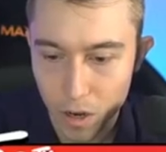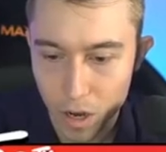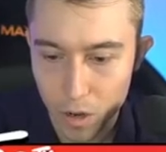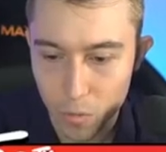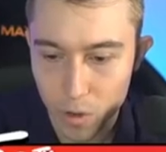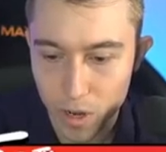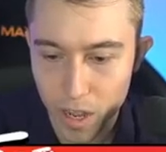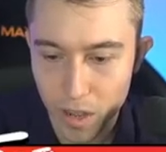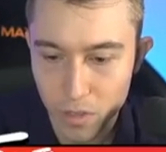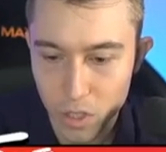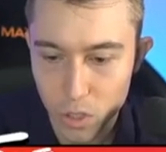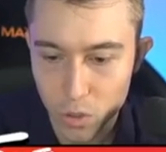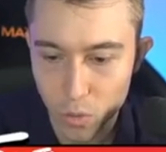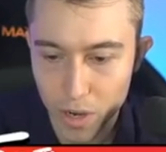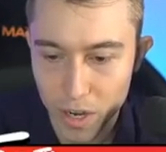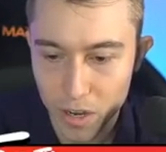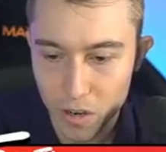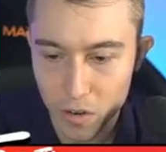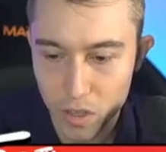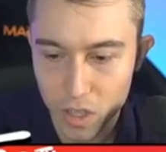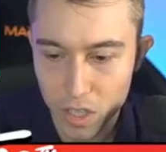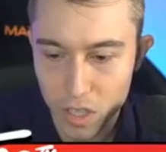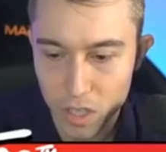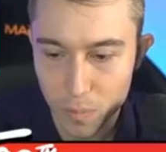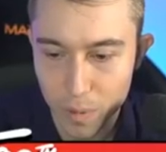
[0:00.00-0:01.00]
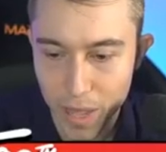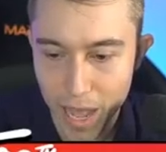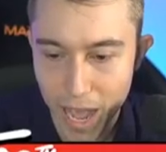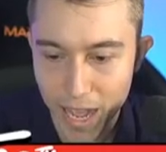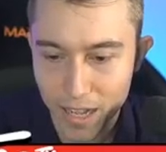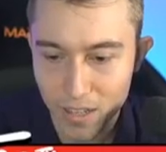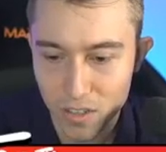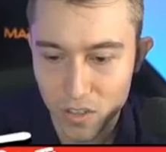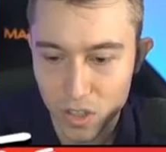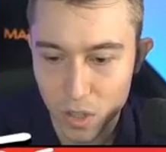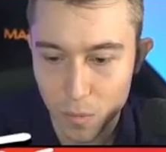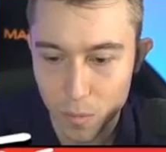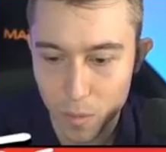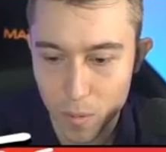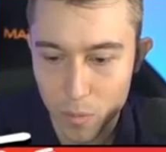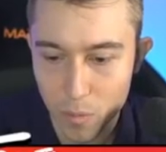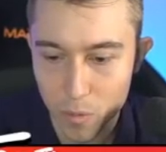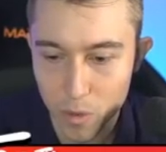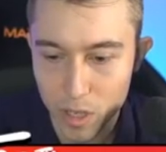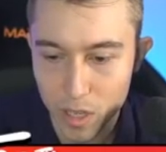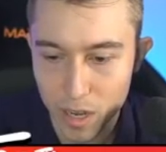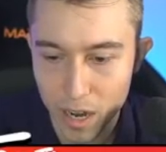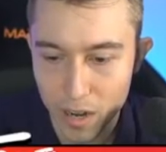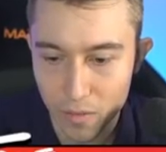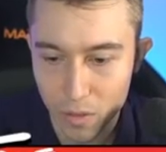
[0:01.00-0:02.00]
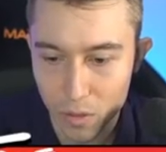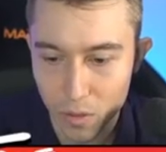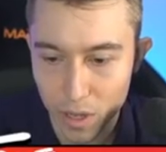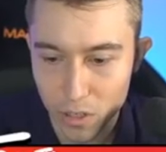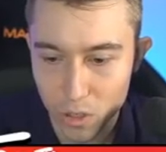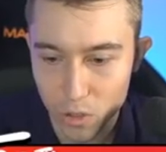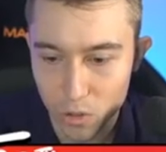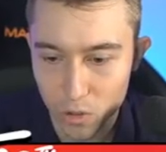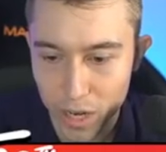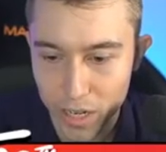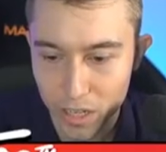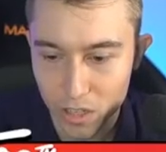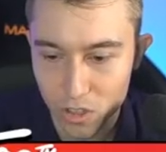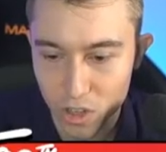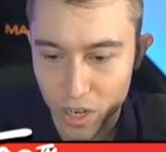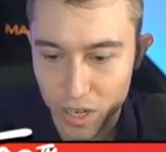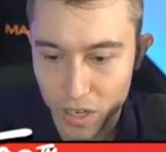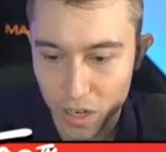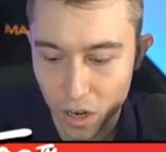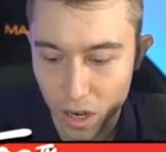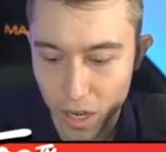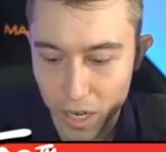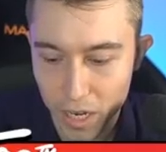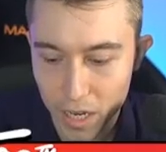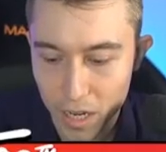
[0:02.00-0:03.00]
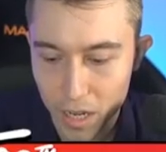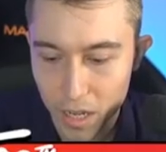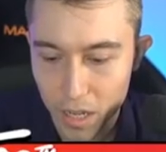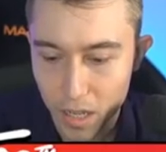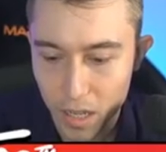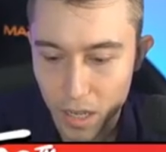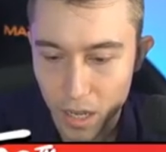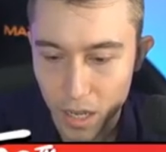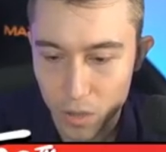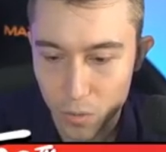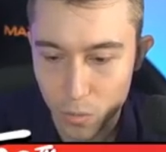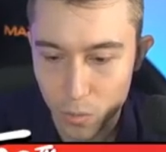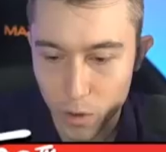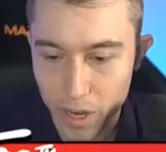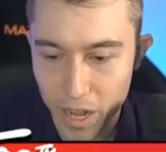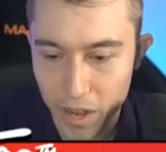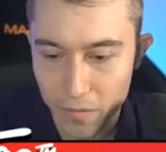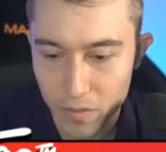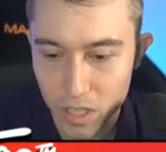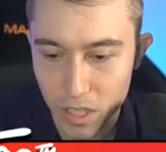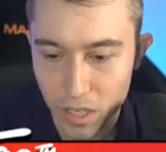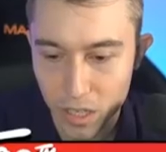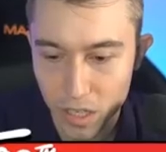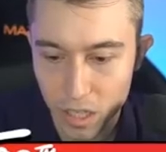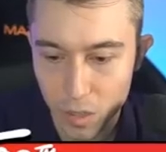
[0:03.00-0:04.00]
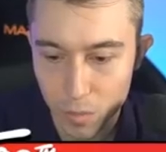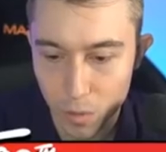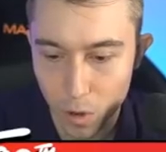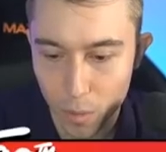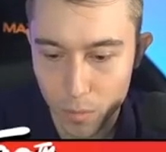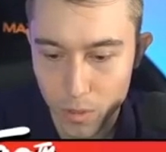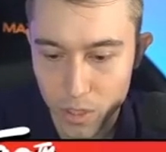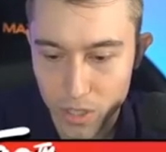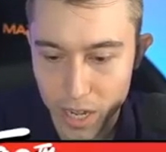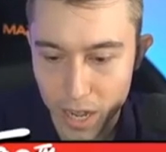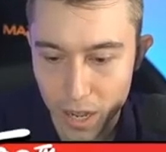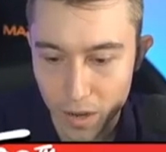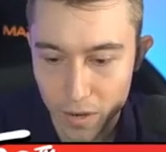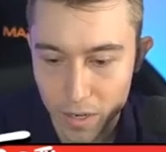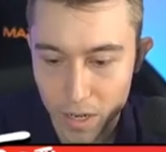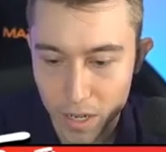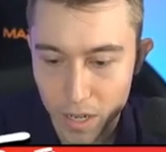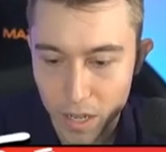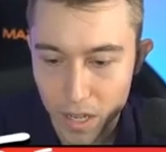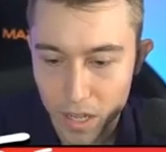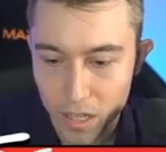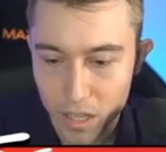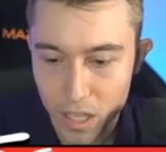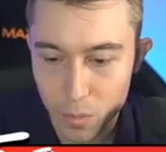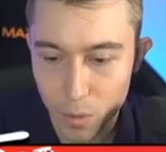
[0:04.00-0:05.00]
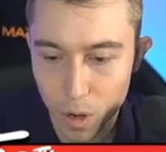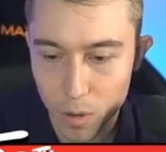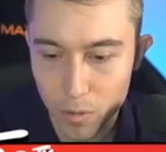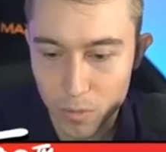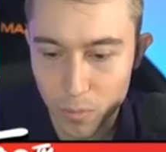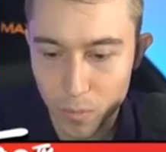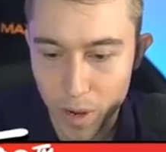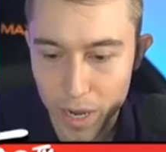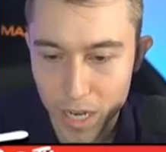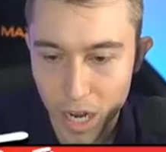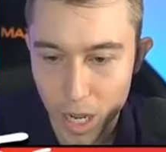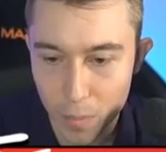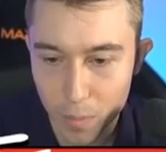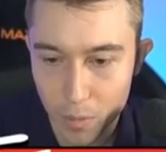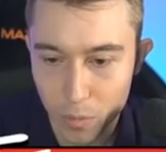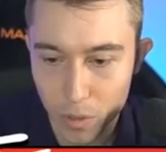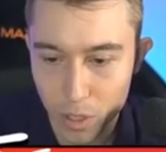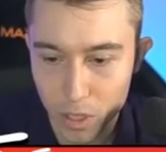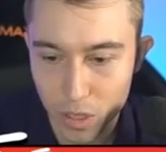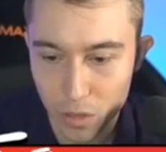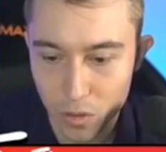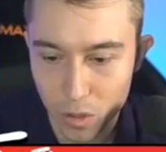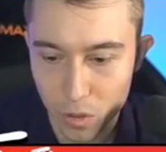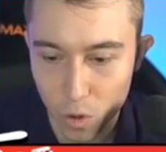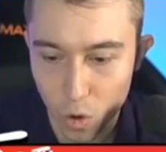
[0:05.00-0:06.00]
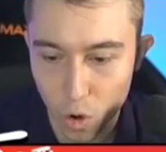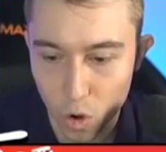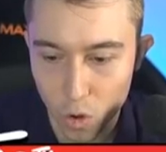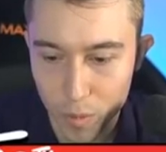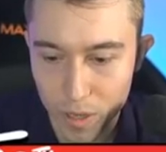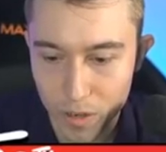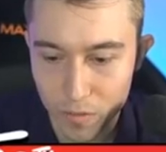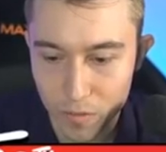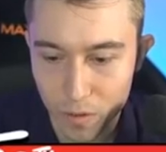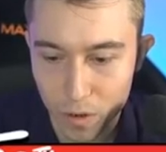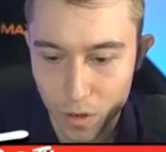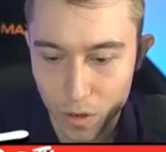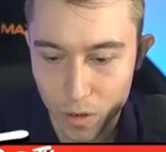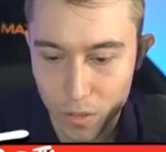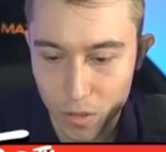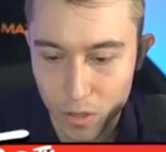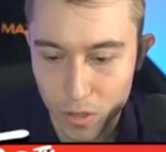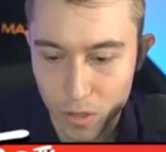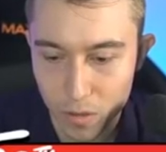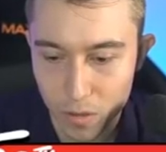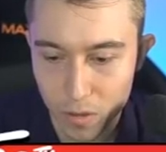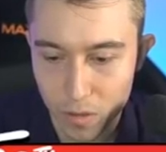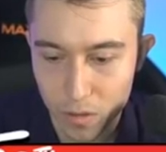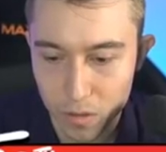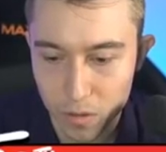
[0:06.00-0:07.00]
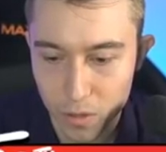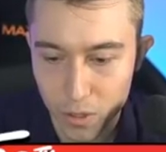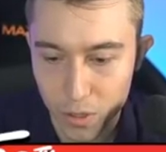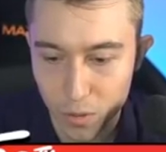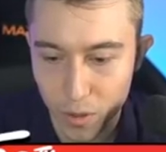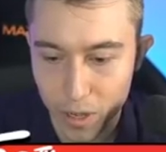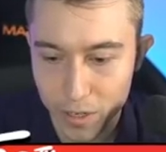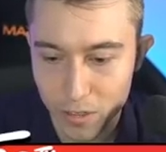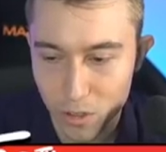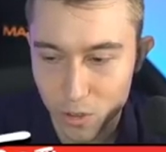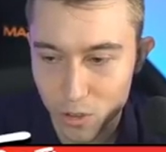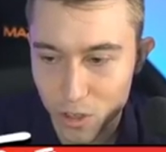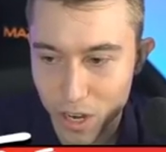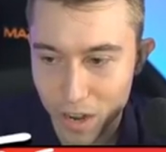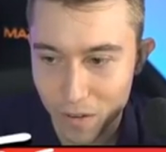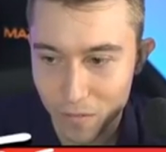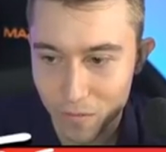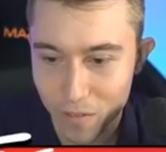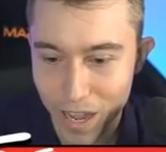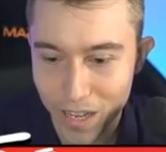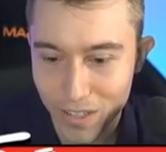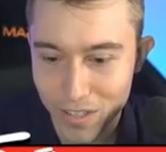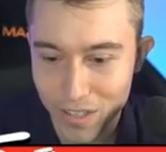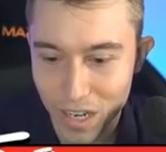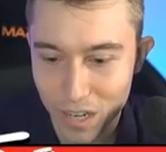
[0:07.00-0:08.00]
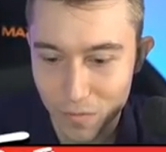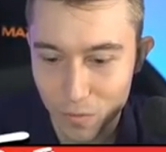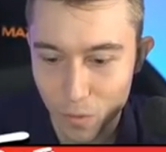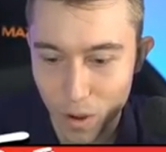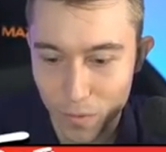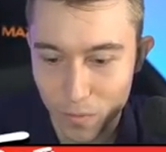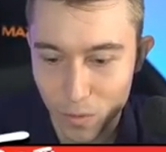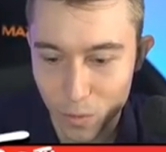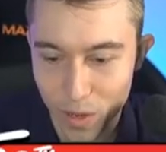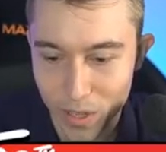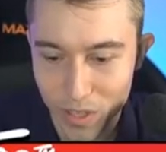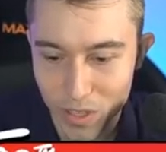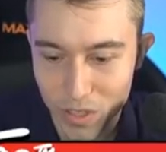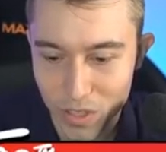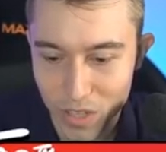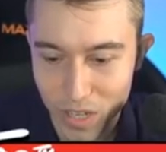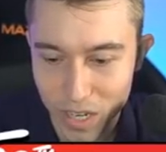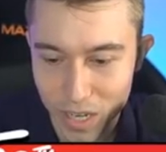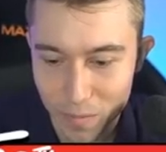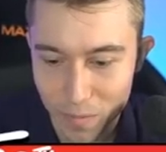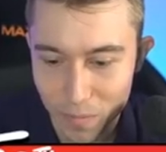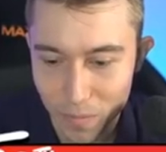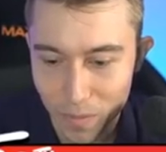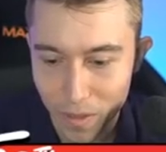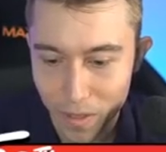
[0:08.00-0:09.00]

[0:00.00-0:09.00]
right, we're going to have to Tornado this back, so then maybe we can have the Electro Dragon Chain on, and then we're going to have to get E-Barbs down. E-Barbs might not be able to kill the Golem, or the, the Electro Giant fast enough. We'll have to wait and see.